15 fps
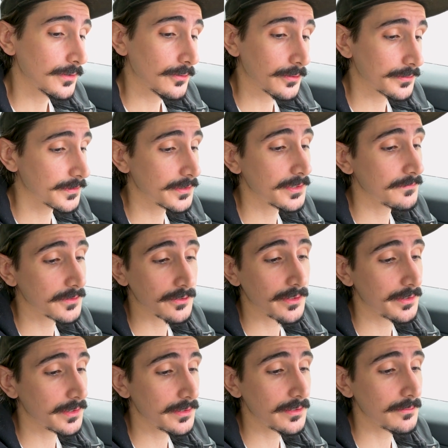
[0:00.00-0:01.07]
or didn't even know
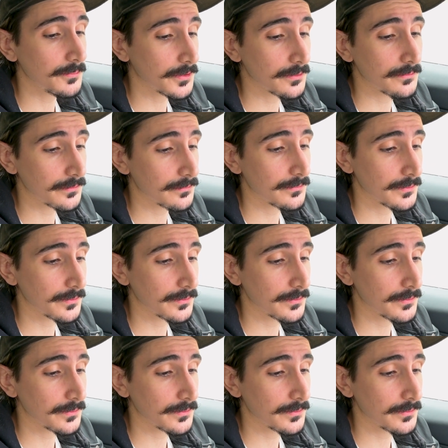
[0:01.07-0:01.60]
they needed but